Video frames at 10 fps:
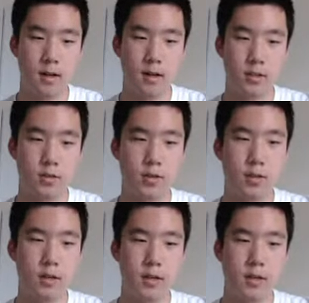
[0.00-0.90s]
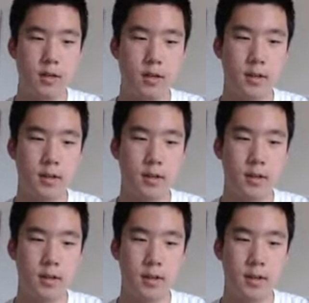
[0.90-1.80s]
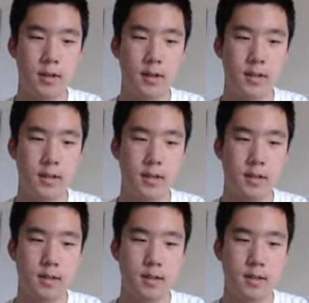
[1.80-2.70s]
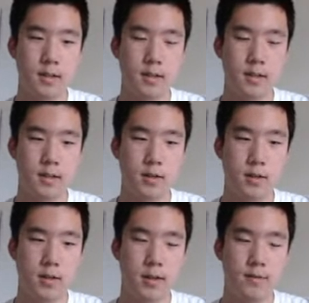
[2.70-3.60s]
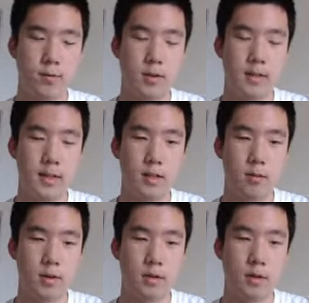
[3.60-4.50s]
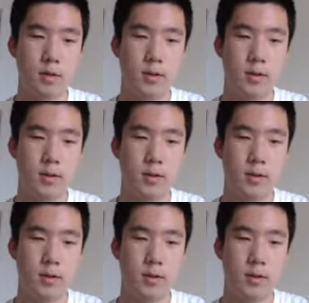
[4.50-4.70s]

string.length is, so if we take the word code, for